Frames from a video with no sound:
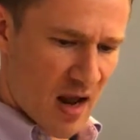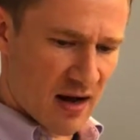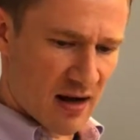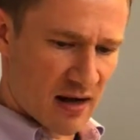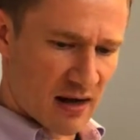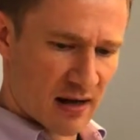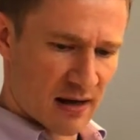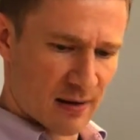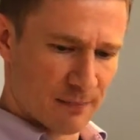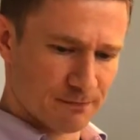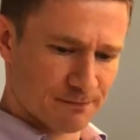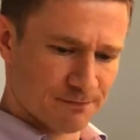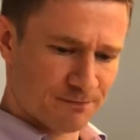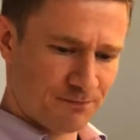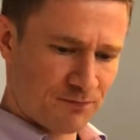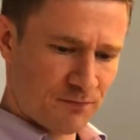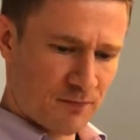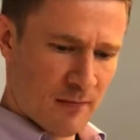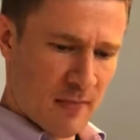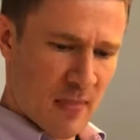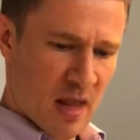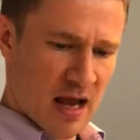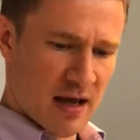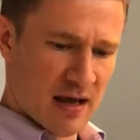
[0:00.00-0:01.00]
Um,
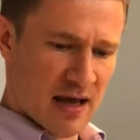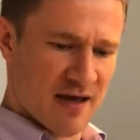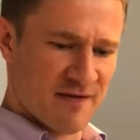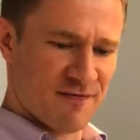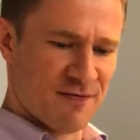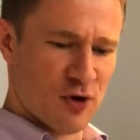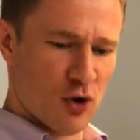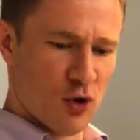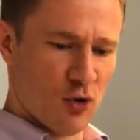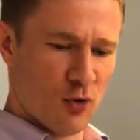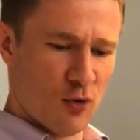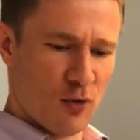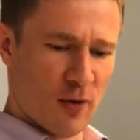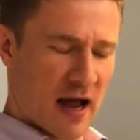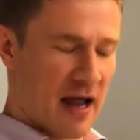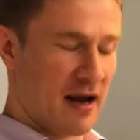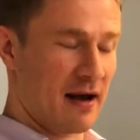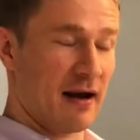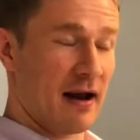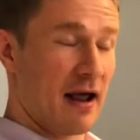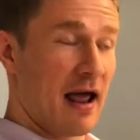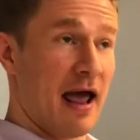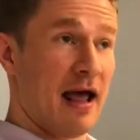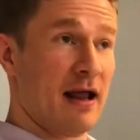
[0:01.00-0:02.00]
if you,
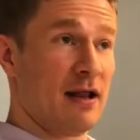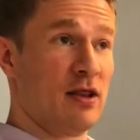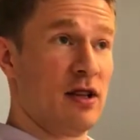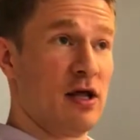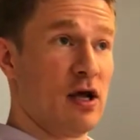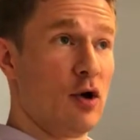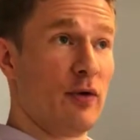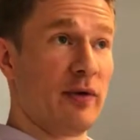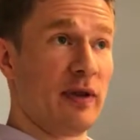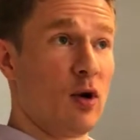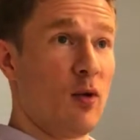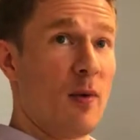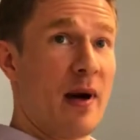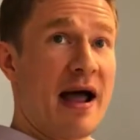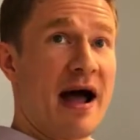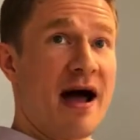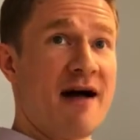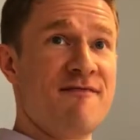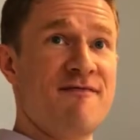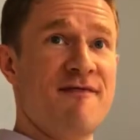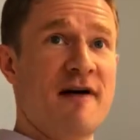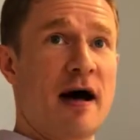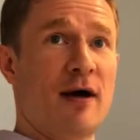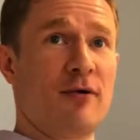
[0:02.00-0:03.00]
and, and the only way
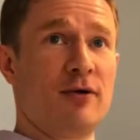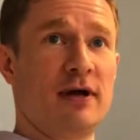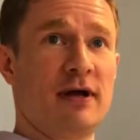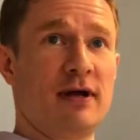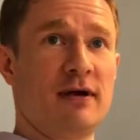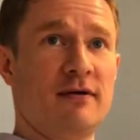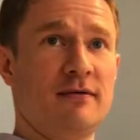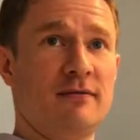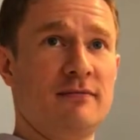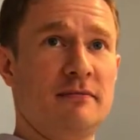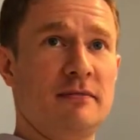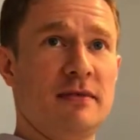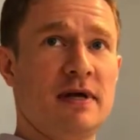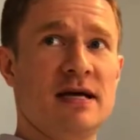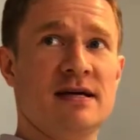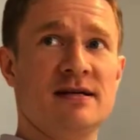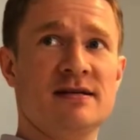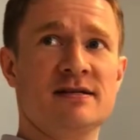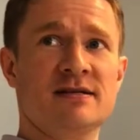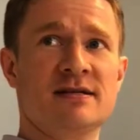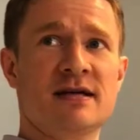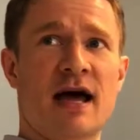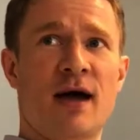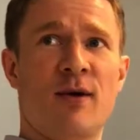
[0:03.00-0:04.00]
I found it
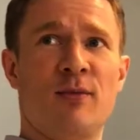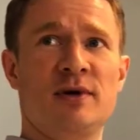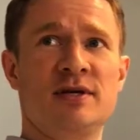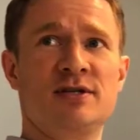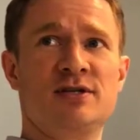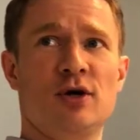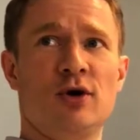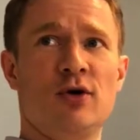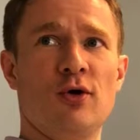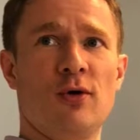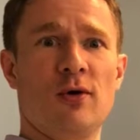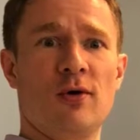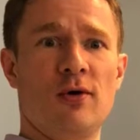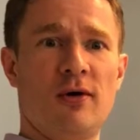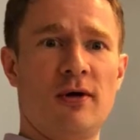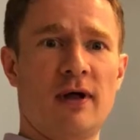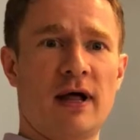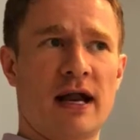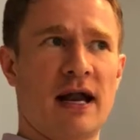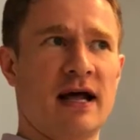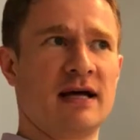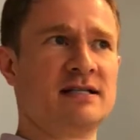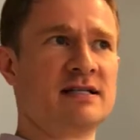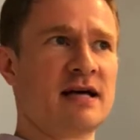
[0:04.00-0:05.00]
is I went to
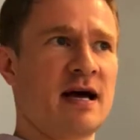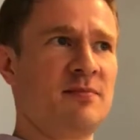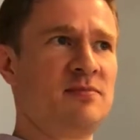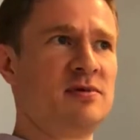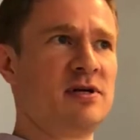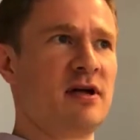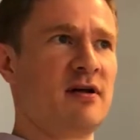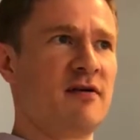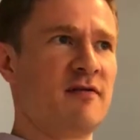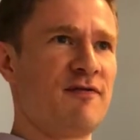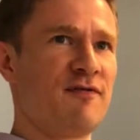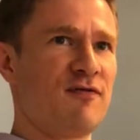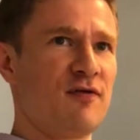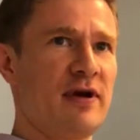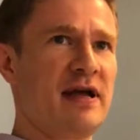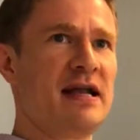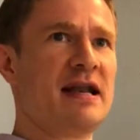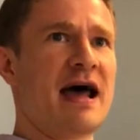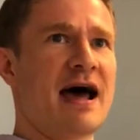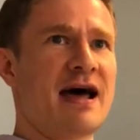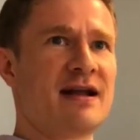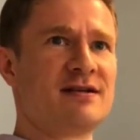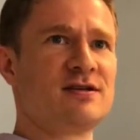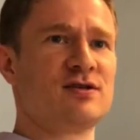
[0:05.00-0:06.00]
Google and I typed in free
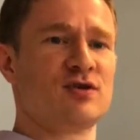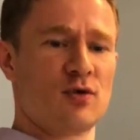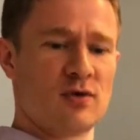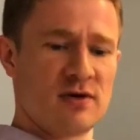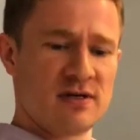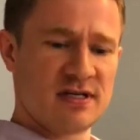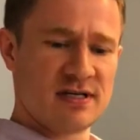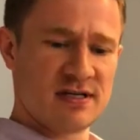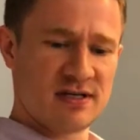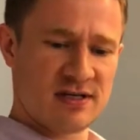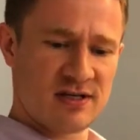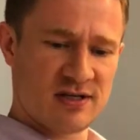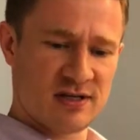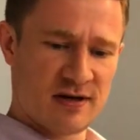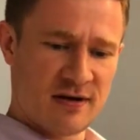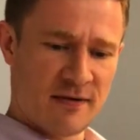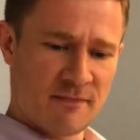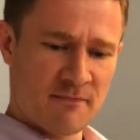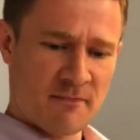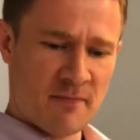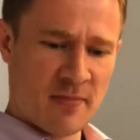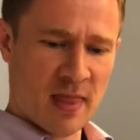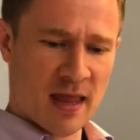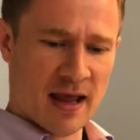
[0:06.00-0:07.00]
data sources,
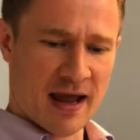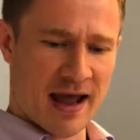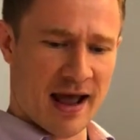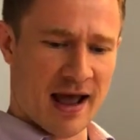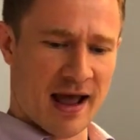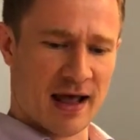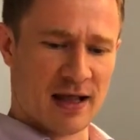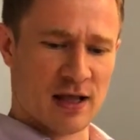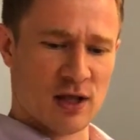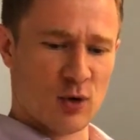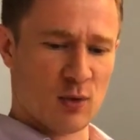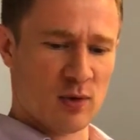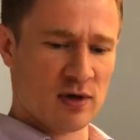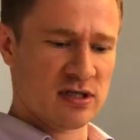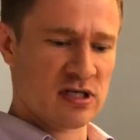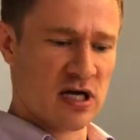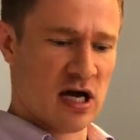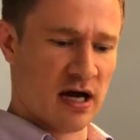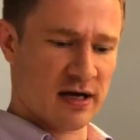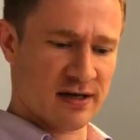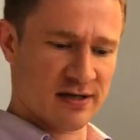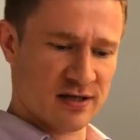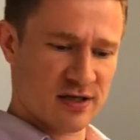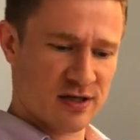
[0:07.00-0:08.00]
and there were
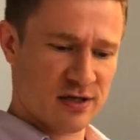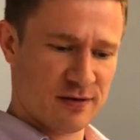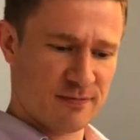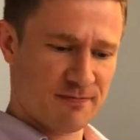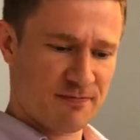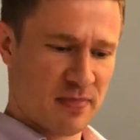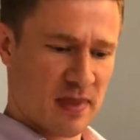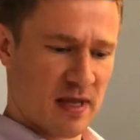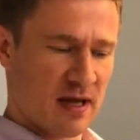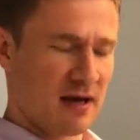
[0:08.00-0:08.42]
tons.